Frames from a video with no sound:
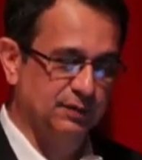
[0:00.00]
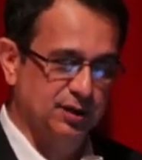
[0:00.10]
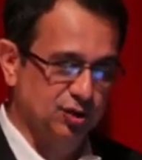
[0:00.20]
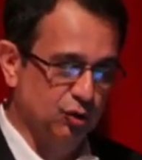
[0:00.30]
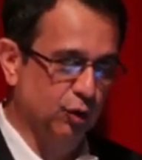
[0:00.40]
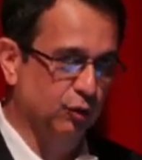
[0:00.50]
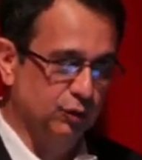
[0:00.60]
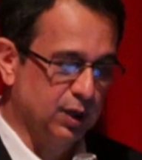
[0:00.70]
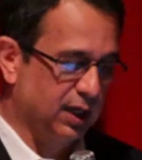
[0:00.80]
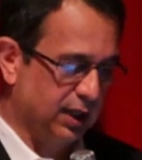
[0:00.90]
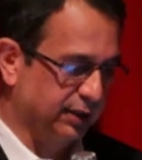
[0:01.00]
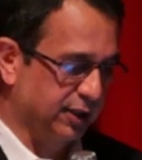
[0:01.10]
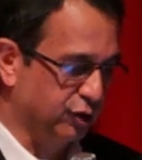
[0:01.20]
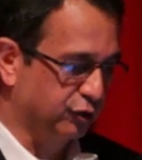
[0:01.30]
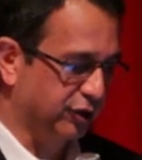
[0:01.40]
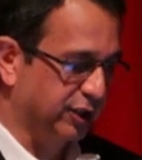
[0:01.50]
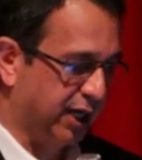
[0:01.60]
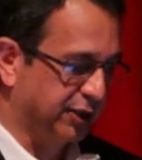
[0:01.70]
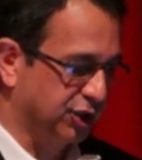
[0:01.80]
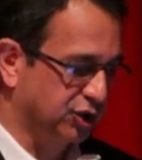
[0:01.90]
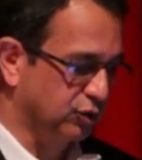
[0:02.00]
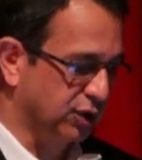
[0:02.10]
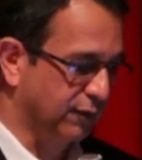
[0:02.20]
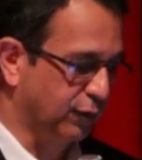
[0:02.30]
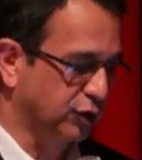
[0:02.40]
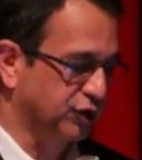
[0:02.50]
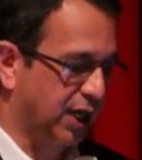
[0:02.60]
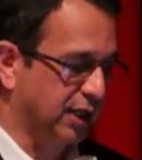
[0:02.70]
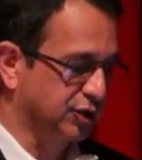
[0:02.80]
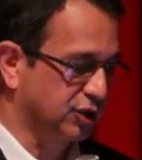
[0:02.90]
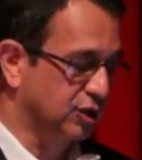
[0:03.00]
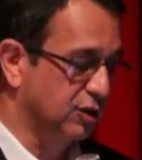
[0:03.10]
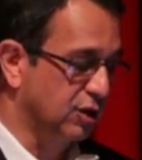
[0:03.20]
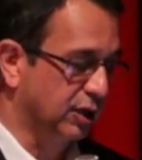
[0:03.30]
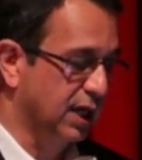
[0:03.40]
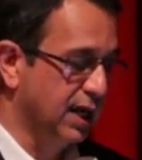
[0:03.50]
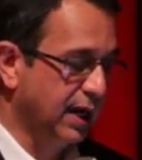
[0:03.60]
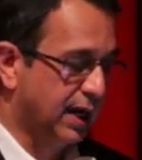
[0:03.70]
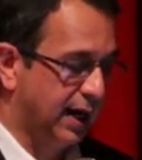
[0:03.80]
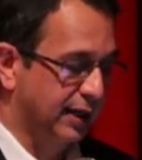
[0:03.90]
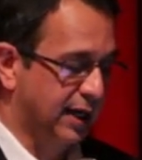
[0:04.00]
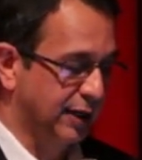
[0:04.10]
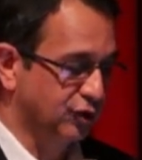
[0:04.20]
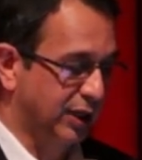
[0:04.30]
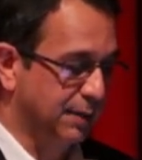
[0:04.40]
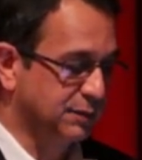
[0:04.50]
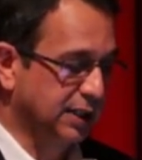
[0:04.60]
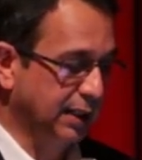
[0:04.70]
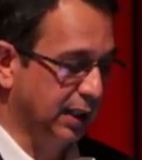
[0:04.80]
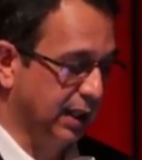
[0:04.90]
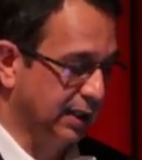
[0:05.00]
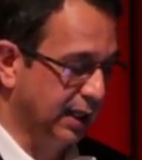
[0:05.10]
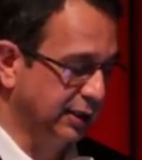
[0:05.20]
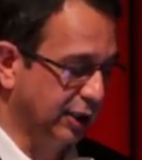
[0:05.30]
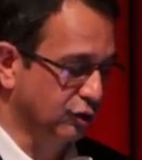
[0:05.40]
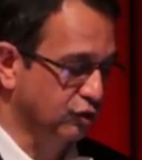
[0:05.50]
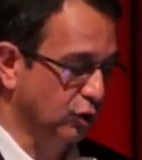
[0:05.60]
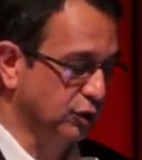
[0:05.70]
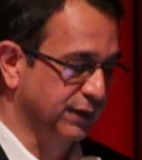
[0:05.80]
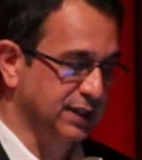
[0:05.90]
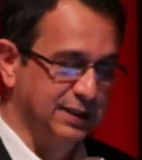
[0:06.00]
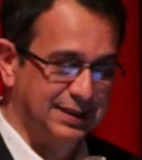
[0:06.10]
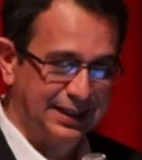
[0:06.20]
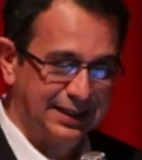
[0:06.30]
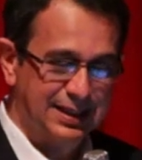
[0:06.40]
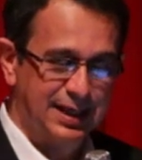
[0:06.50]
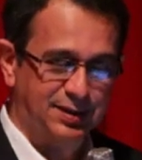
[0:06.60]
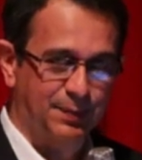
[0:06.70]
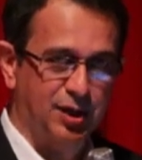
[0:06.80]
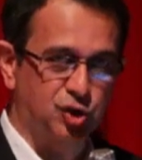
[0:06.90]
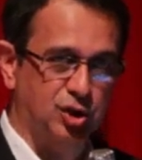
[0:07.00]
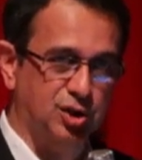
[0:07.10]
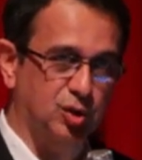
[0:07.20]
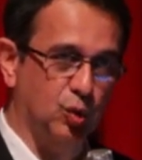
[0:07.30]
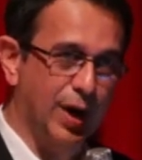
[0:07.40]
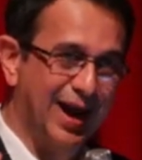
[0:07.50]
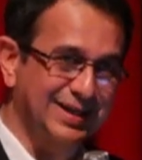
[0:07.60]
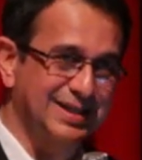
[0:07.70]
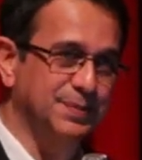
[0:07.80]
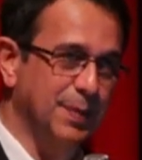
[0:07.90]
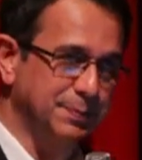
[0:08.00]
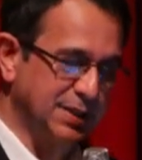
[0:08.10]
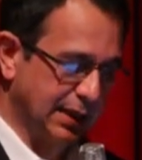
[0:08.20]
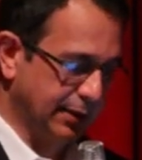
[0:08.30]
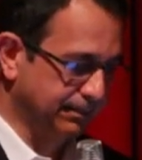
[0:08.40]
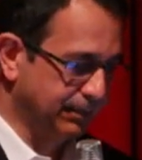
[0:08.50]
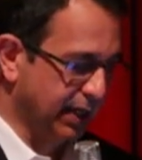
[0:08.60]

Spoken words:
There's no other nutrient there, just using a water challenge to look at gastric emptying in healthy controls versus EDS patients who had dyspepsia.